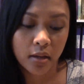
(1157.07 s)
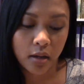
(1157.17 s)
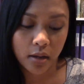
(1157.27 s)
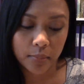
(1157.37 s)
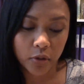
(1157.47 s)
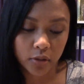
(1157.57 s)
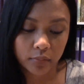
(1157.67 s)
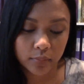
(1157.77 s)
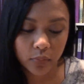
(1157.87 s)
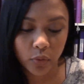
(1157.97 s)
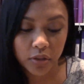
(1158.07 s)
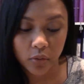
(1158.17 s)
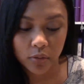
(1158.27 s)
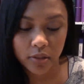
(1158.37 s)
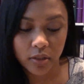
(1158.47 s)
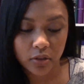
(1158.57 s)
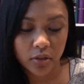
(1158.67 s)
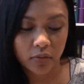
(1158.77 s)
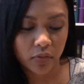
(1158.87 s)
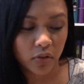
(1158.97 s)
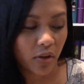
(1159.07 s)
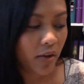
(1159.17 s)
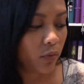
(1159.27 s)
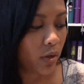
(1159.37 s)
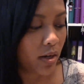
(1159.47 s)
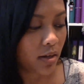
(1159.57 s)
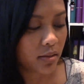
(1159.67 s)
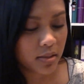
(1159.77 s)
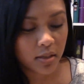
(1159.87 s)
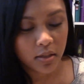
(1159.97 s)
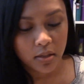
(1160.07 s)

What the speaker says: or window cleaner if you don't have Windex.